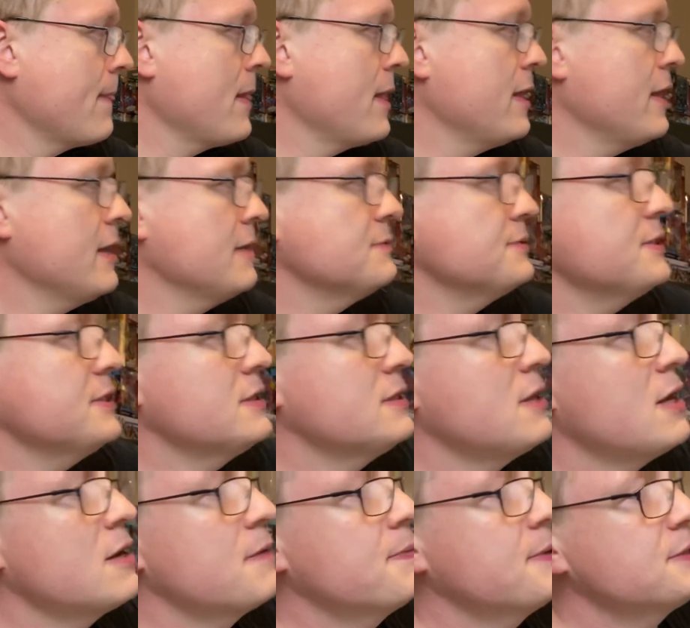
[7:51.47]
I've seen a
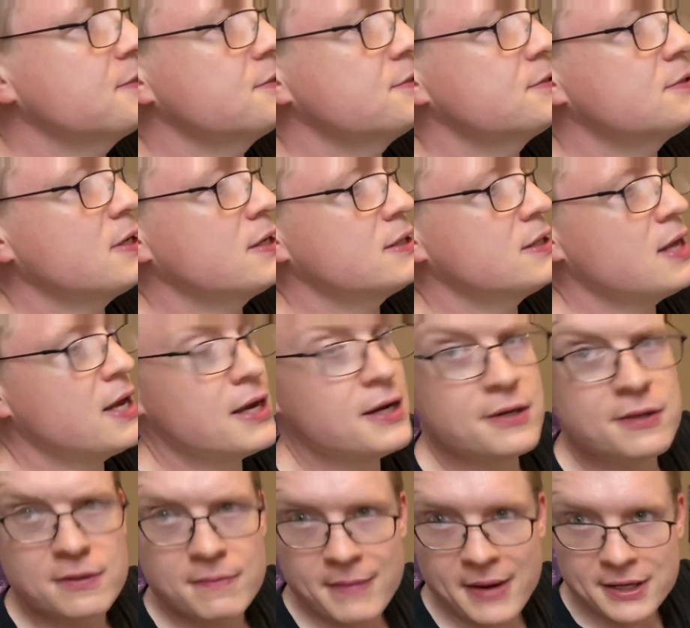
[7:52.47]
lot of pictures online
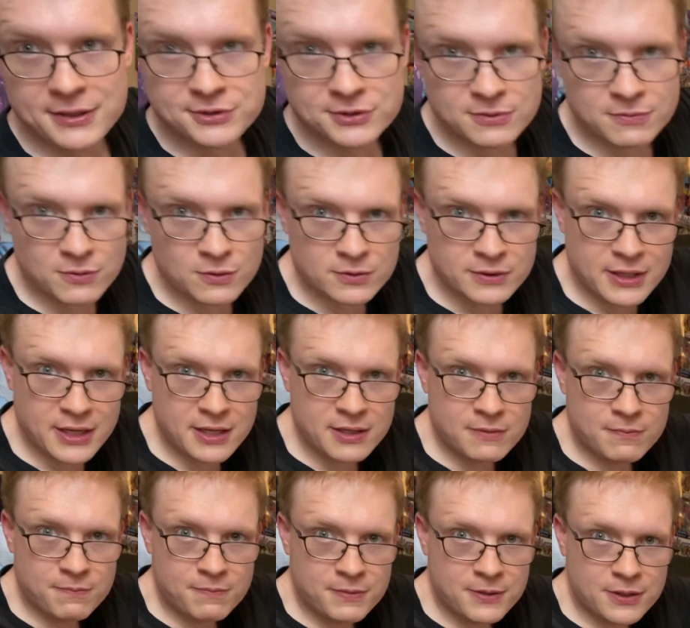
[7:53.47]
of the master mold
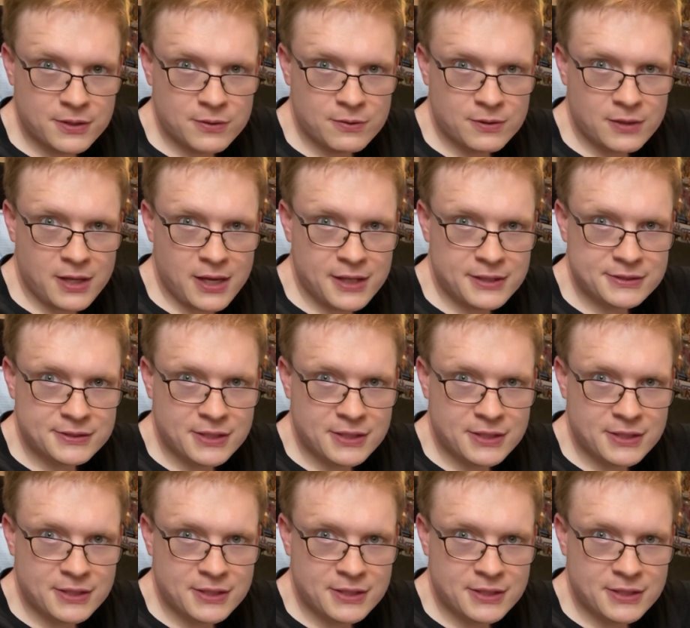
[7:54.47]
head being utilized.